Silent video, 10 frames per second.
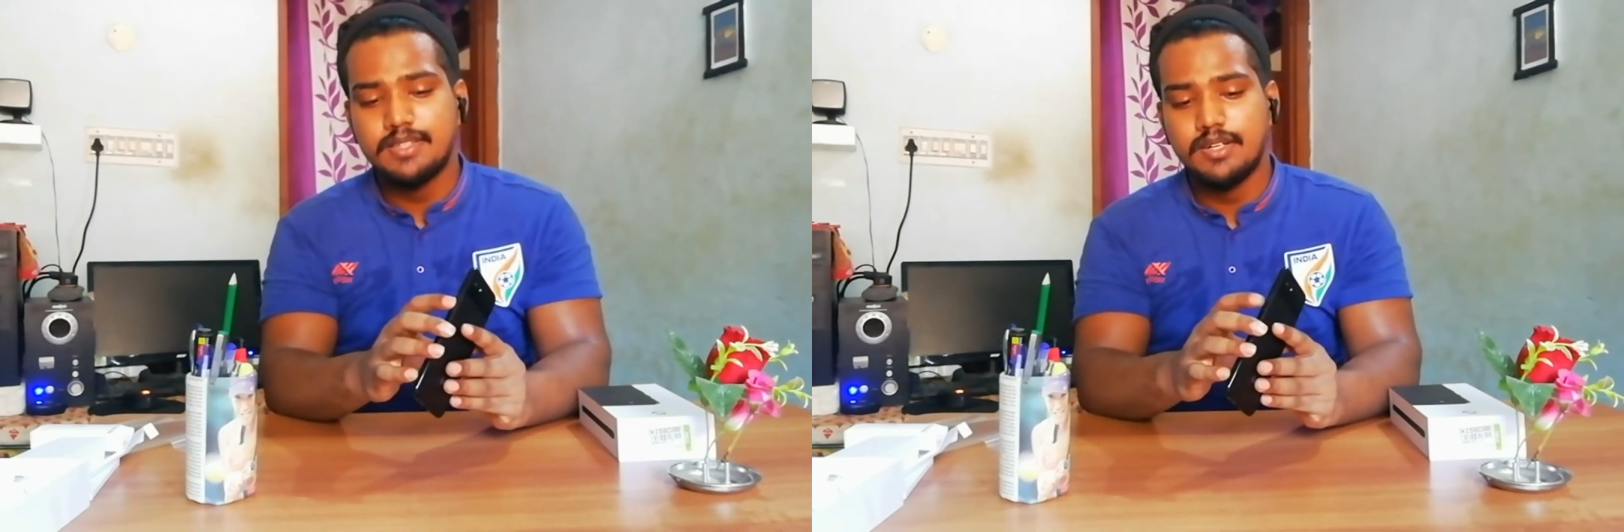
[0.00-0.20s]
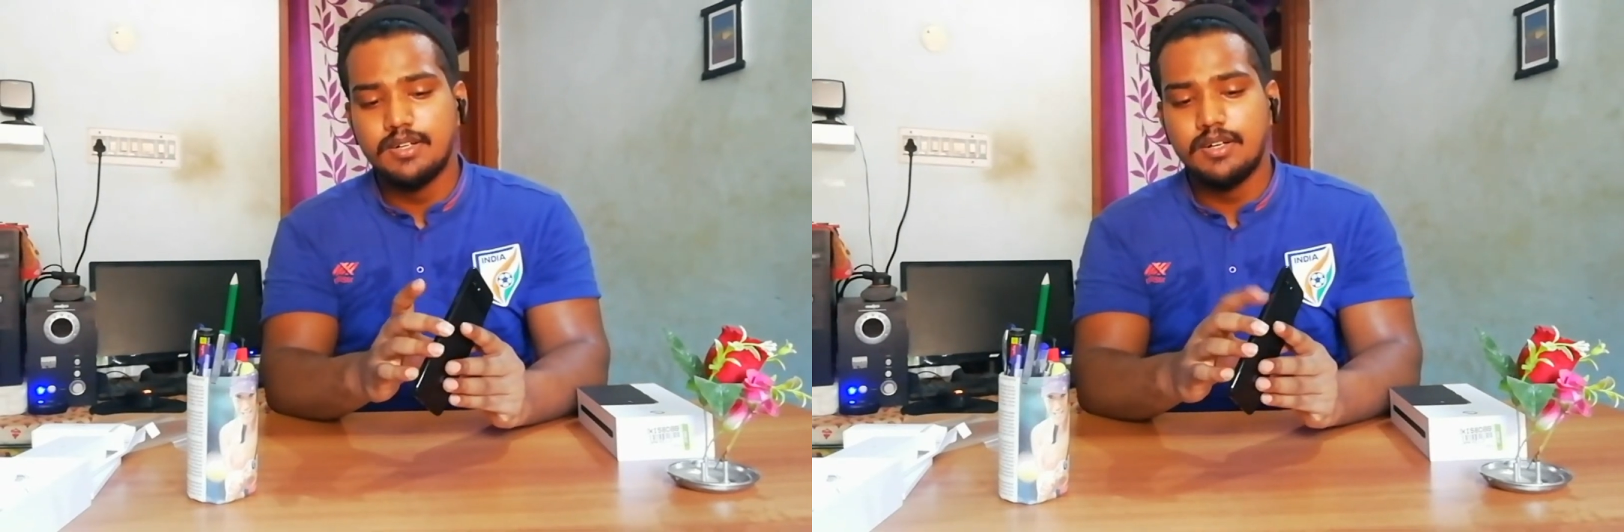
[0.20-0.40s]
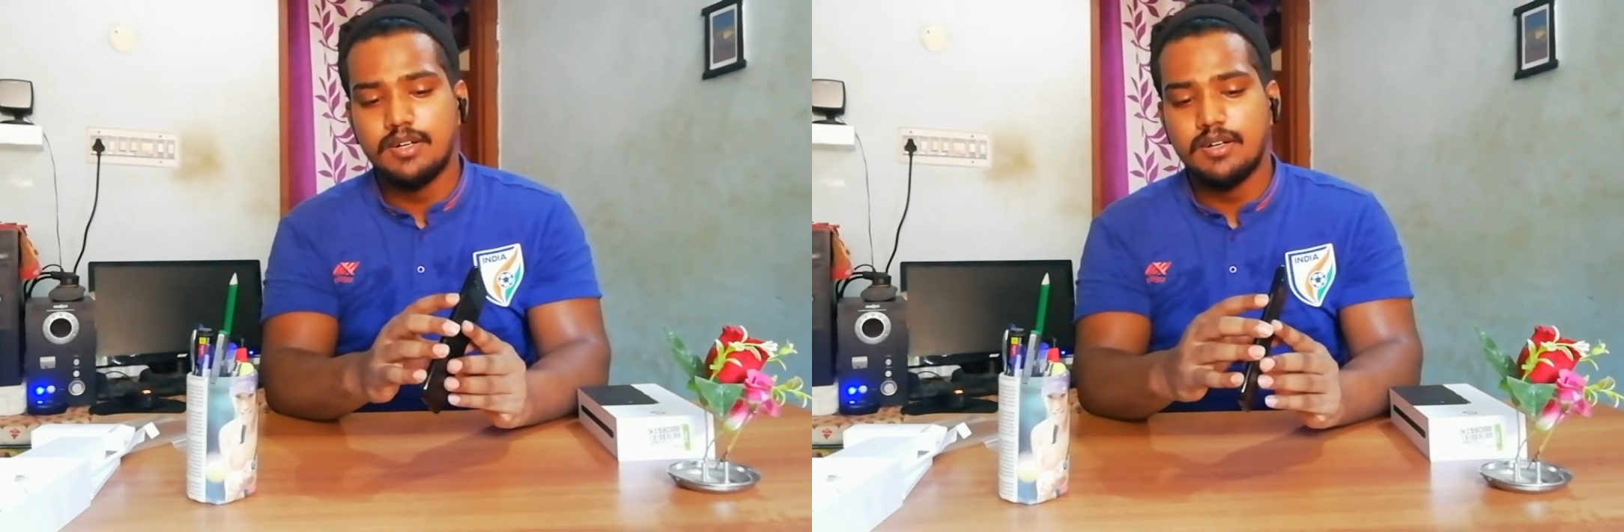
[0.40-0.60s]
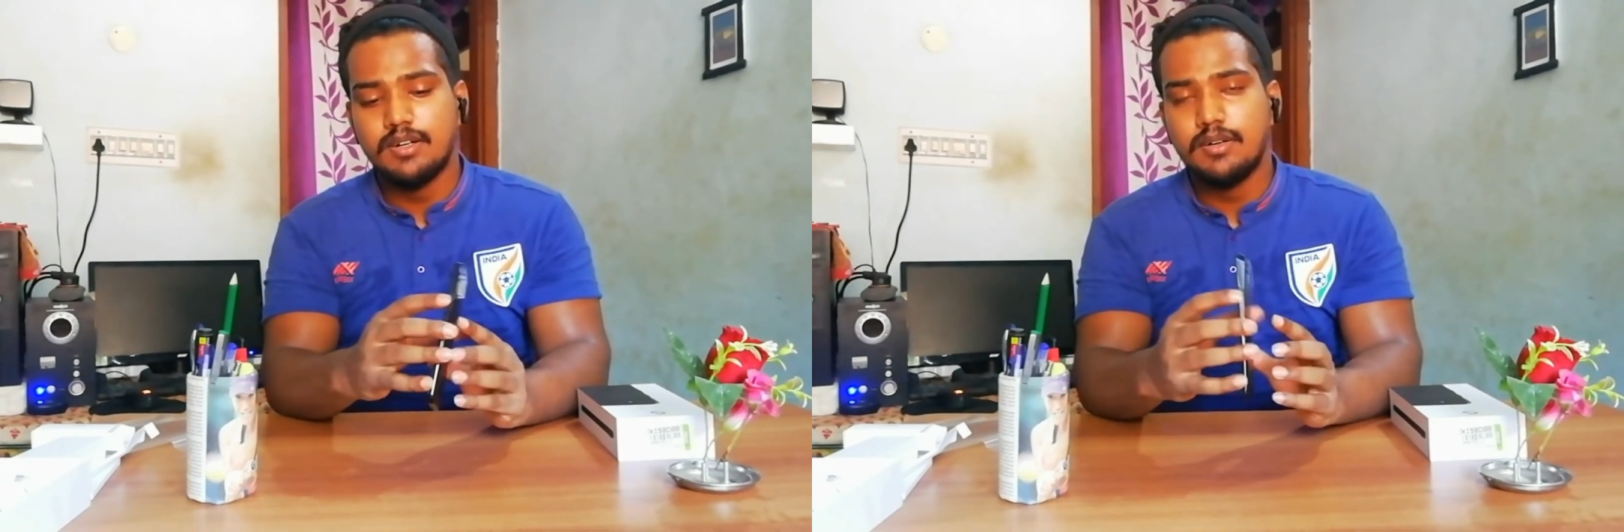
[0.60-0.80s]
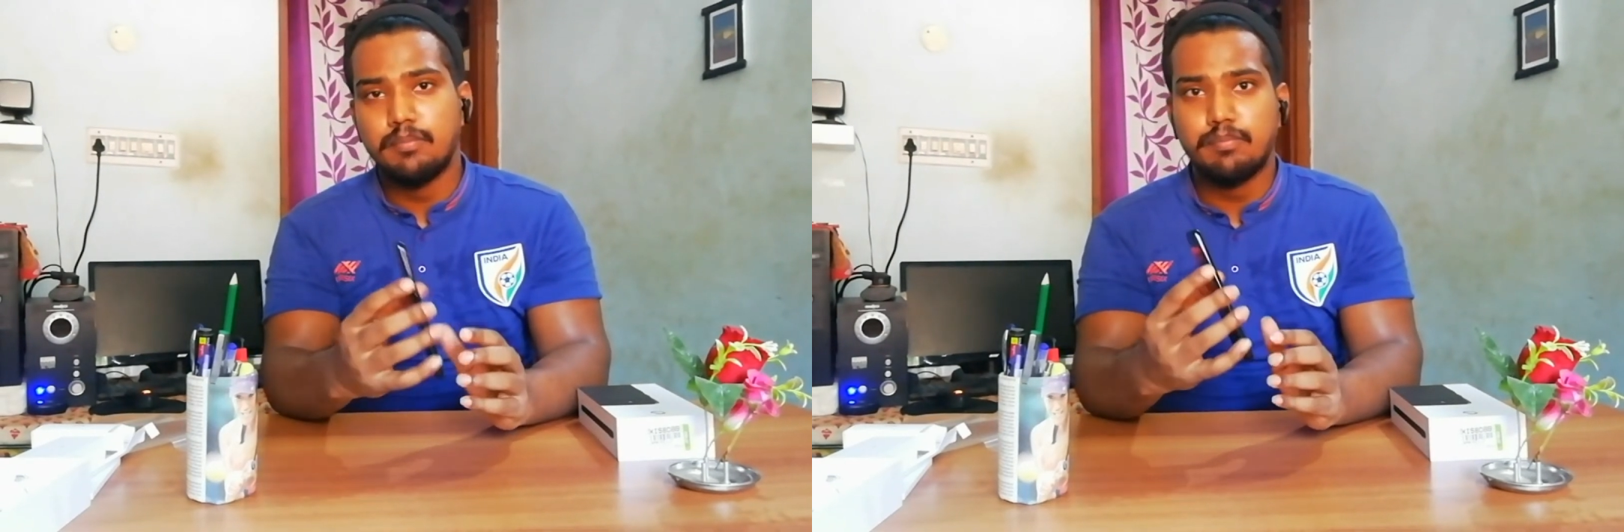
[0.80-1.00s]
the
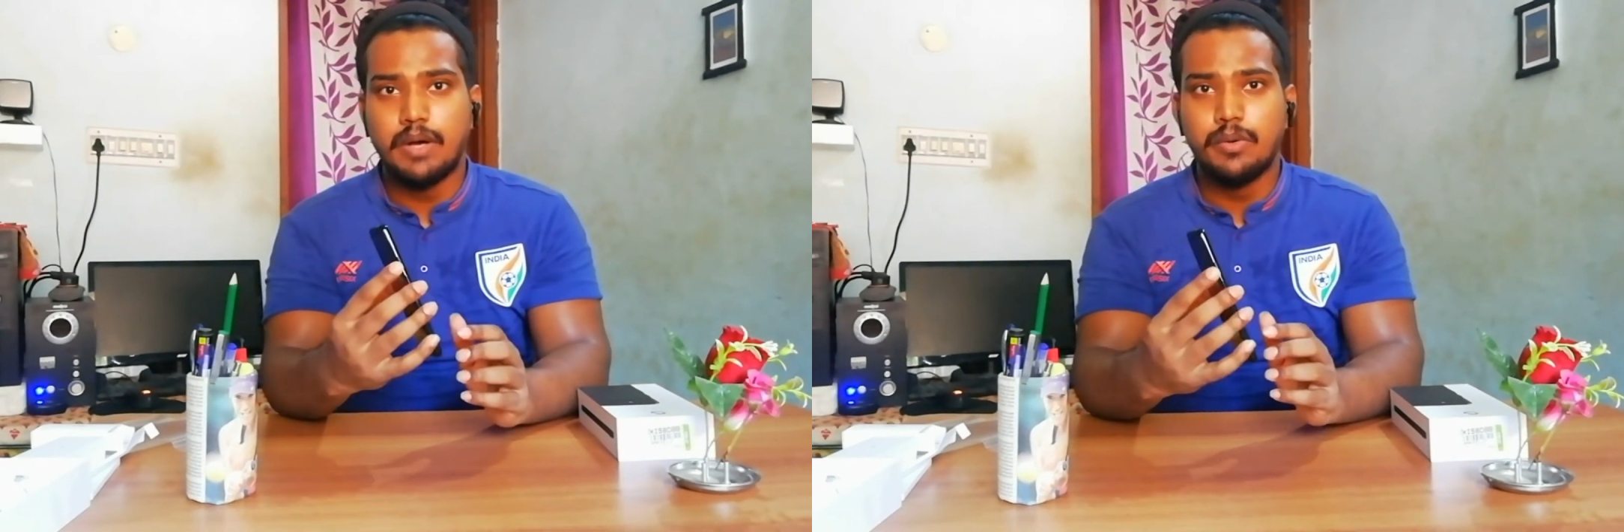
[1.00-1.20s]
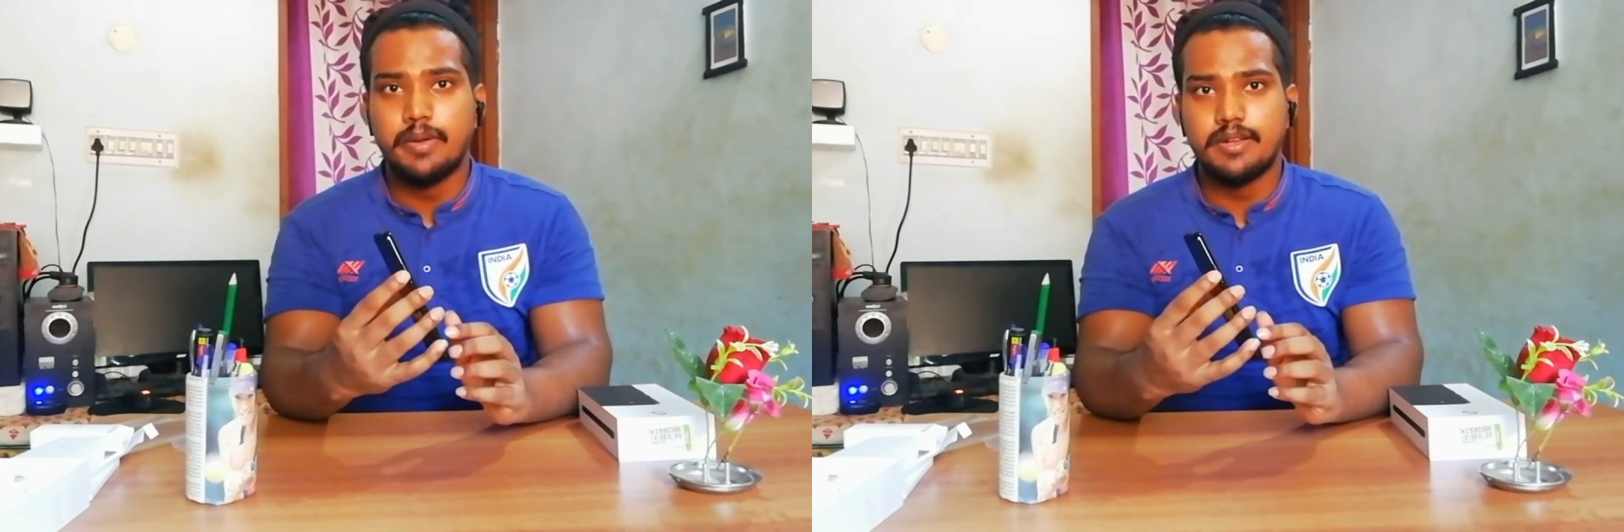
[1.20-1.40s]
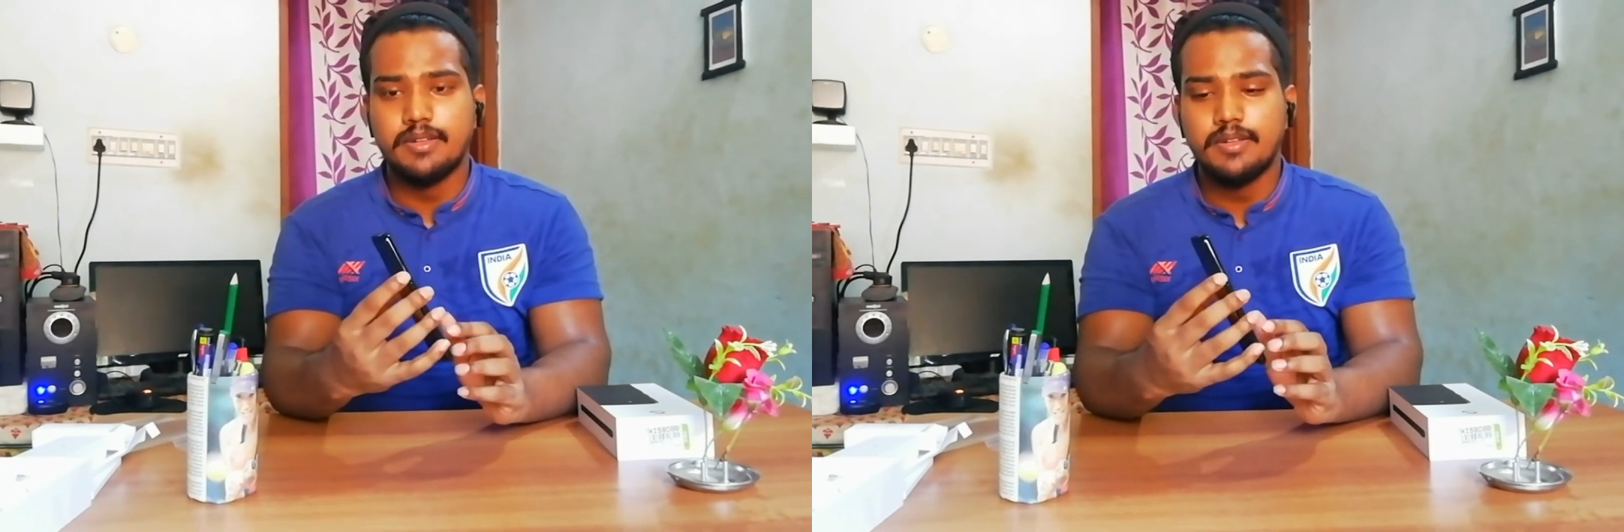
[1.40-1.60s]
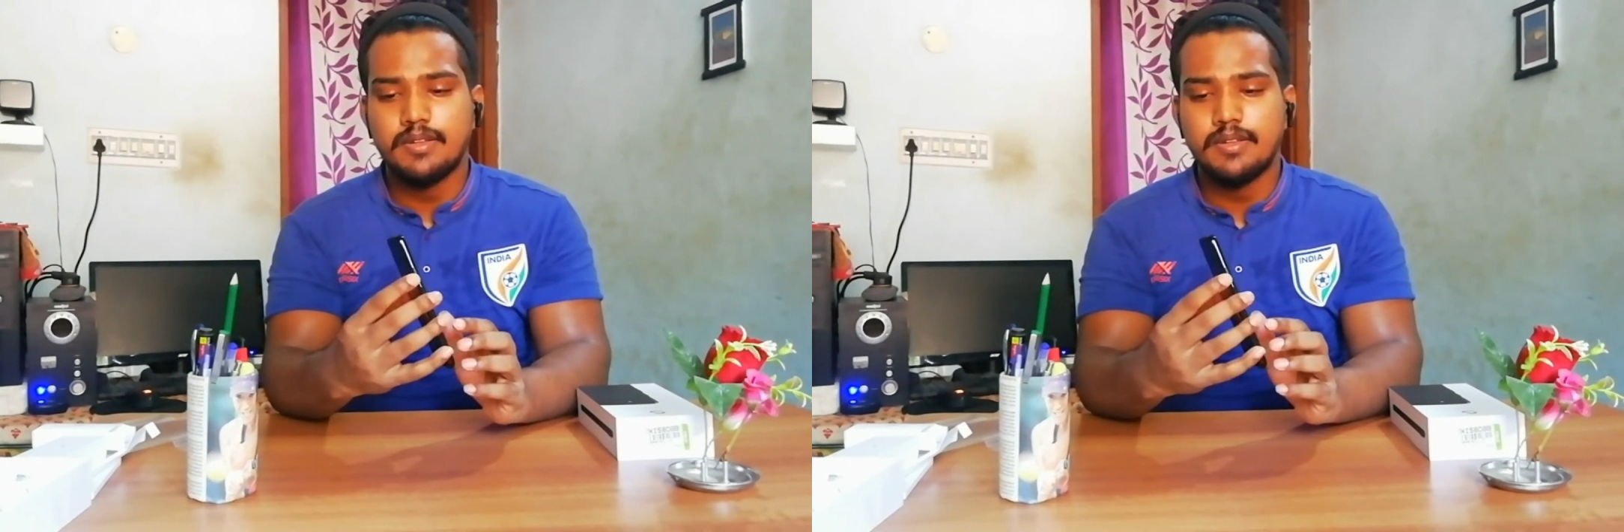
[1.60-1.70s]
power button.